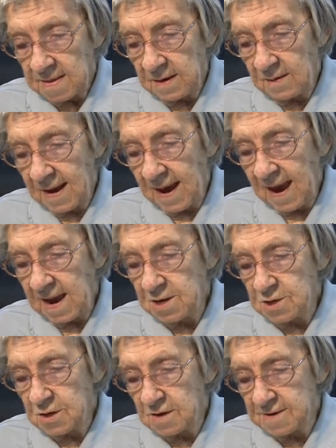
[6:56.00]
there are
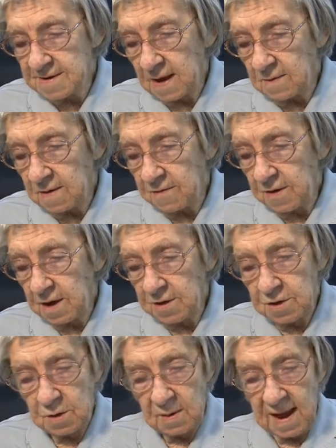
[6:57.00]
angels they
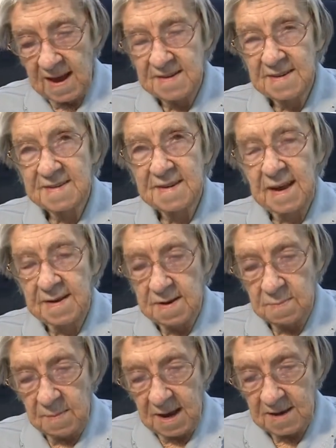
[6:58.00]
refer to as
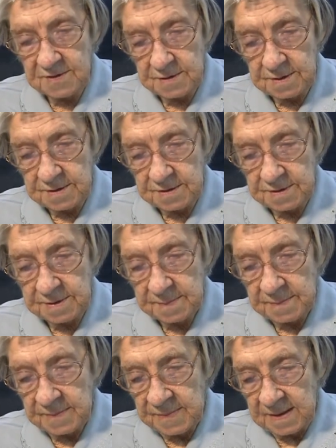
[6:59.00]
ascended masters,
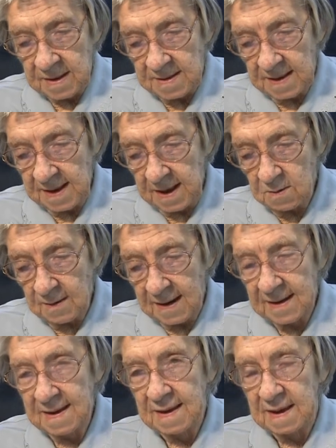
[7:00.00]
the
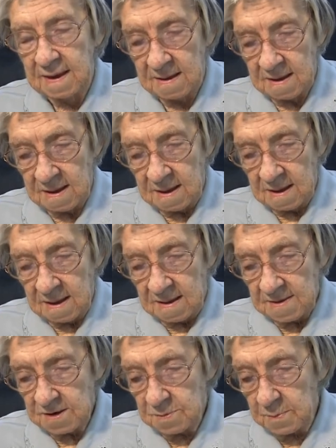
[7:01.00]
hierarchy,
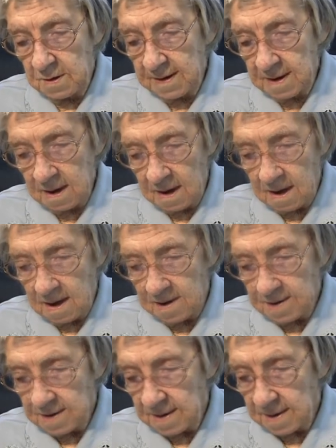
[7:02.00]
the spirit
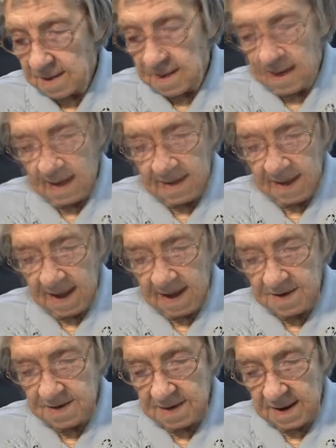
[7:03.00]
guides. And
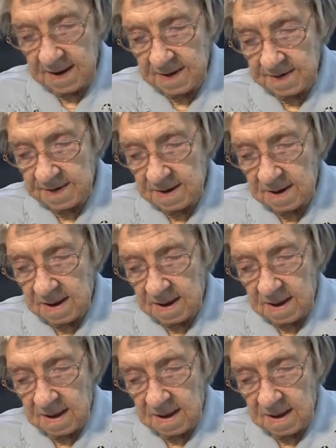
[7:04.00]
he says